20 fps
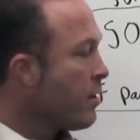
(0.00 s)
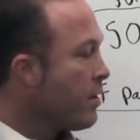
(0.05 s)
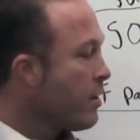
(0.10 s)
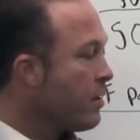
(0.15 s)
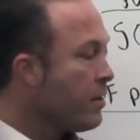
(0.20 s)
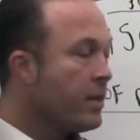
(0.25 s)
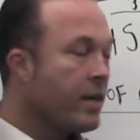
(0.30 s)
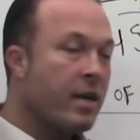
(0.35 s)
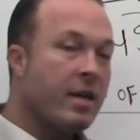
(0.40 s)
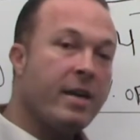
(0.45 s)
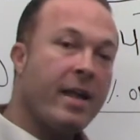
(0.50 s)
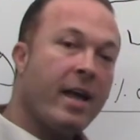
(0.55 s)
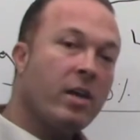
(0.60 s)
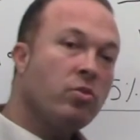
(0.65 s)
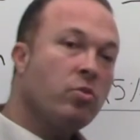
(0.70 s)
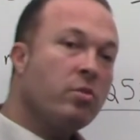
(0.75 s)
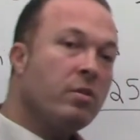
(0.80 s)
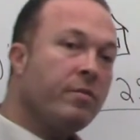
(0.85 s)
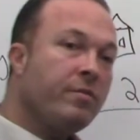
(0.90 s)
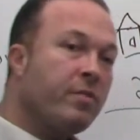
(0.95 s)
You got
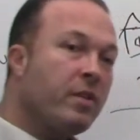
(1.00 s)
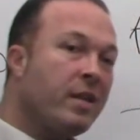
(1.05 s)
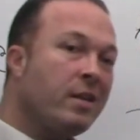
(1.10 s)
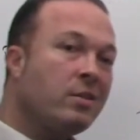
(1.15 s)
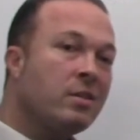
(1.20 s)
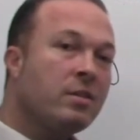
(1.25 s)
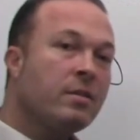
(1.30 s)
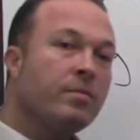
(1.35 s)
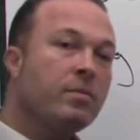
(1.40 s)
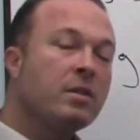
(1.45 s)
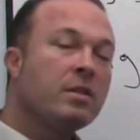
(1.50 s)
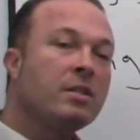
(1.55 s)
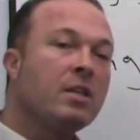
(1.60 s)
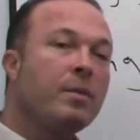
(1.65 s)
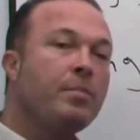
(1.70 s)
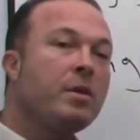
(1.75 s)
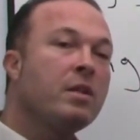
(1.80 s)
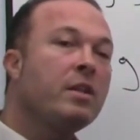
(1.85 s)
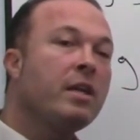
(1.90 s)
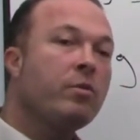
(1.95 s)
natural inflation.
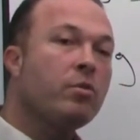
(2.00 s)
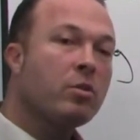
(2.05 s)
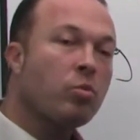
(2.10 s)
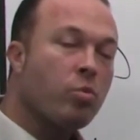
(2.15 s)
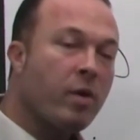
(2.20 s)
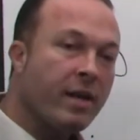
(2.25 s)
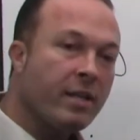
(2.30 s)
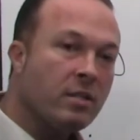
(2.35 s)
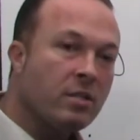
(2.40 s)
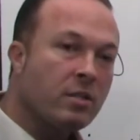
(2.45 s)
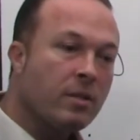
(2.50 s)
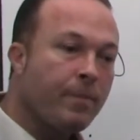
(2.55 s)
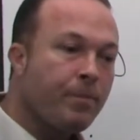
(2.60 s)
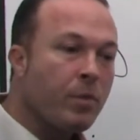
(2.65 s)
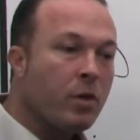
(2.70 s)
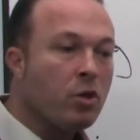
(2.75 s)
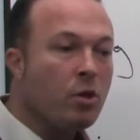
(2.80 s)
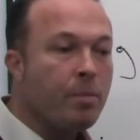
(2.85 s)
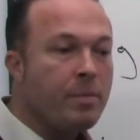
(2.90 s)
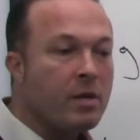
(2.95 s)
Typically with rents,
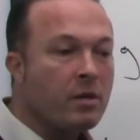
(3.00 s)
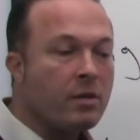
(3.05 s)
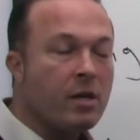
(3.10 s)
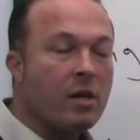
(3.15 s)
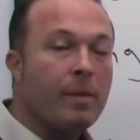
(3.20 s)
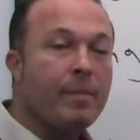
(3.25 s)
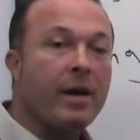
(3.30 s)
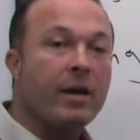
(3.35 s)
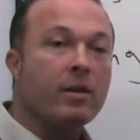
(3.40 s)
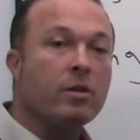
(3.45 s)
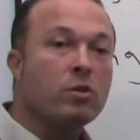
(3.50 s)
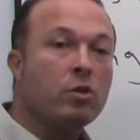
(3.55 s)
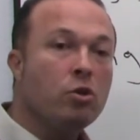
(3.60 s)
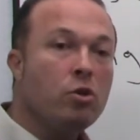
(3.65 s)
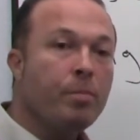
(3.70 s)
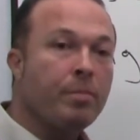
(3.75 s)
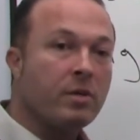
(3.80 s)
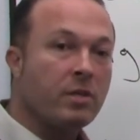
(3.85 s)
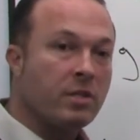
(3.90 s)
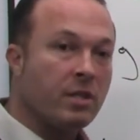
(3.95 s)
you build in about a
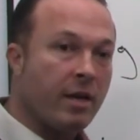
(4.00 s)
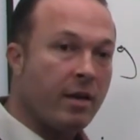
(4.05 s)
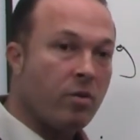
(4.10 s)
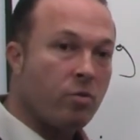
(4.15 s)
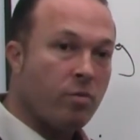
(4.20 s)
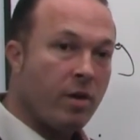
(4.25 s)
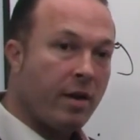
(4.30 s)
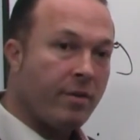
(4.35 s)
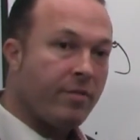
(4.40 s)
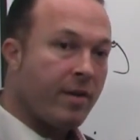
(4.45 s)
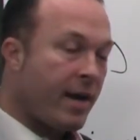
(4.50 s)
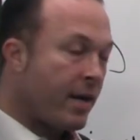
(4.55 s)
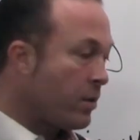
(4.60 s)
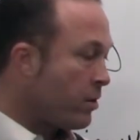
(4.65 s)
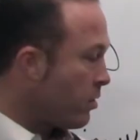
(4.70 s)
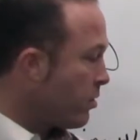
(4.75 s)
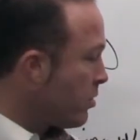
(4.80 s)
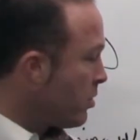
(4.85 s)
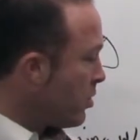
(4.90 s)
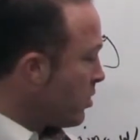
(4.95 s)
2% rent
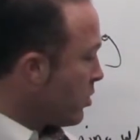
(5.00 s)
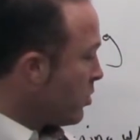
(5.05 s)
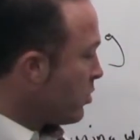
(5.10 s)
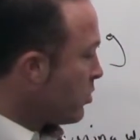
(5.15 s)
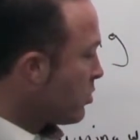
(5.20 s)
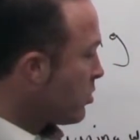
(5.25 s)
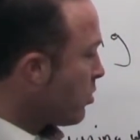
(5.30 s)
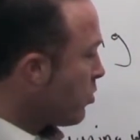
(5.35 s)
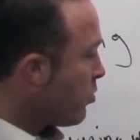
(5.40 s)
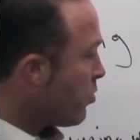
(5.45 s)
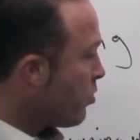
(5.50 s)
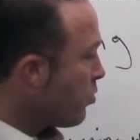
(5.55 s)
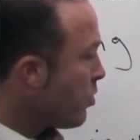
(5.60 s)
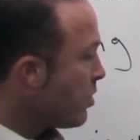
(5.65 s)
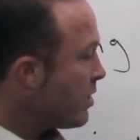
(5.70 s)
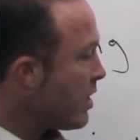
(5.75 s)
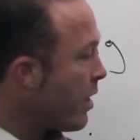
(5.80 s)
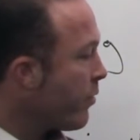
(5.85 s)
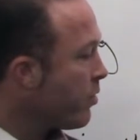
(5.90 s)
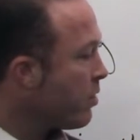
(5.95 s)
factor. So what
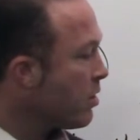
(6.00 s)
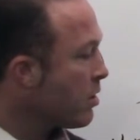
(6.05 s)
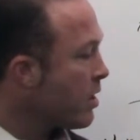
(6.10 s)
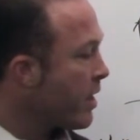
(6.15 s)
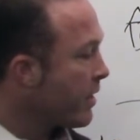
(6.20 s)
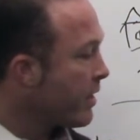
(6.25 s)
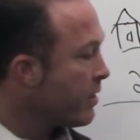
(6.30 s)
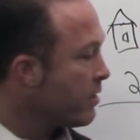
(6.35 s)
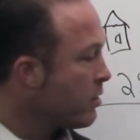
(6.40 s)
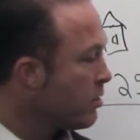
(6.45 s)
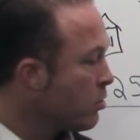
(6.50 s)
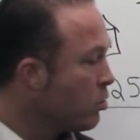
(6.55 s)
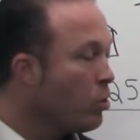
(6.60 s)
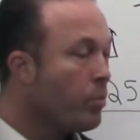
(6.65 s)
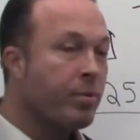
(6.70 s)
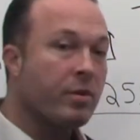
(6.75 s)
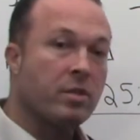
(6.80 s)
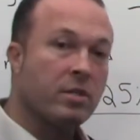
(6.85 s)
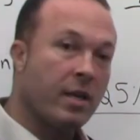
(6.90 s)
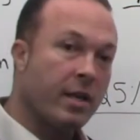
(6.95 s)
that would look like is
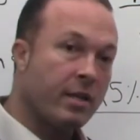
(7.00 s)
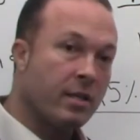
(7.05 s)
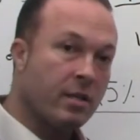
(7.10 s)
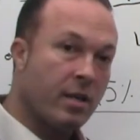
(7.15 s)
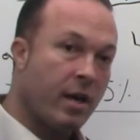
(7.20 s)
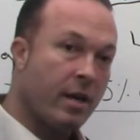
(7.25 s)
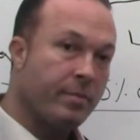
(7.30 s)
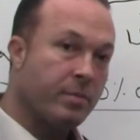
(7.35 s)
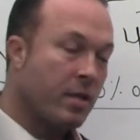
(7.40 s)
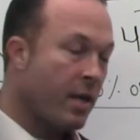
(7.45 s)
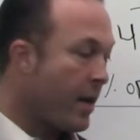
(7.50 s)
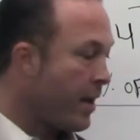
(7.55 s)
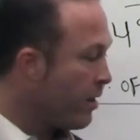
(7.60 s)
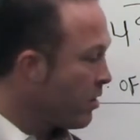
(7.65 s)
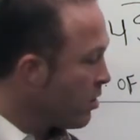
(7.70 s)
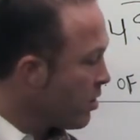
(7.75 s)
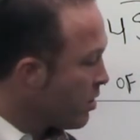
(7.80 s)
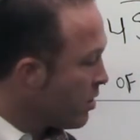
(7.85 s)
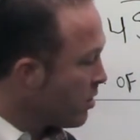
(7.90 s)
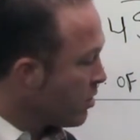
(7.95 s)
2% times that.